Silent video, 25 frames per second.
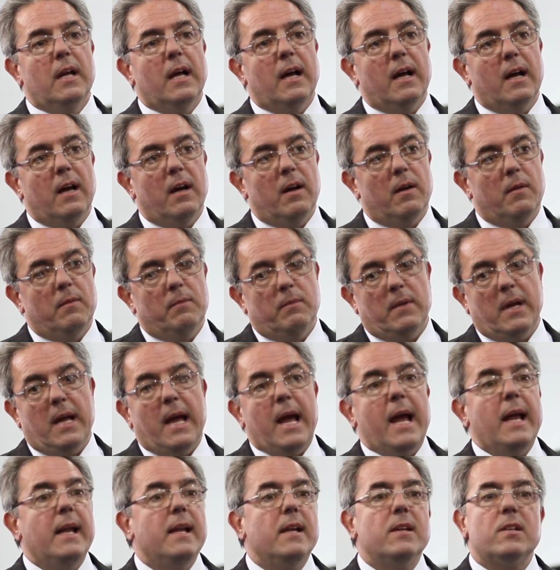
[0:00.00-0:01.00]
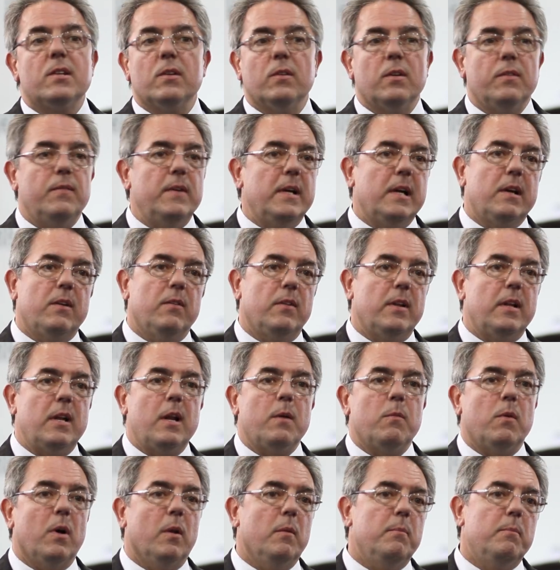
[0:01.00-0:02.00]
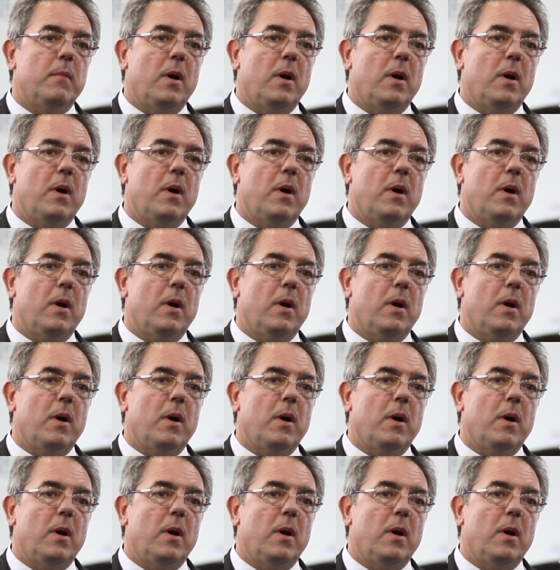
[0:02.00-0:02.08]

um, any sort of vehicle that they want.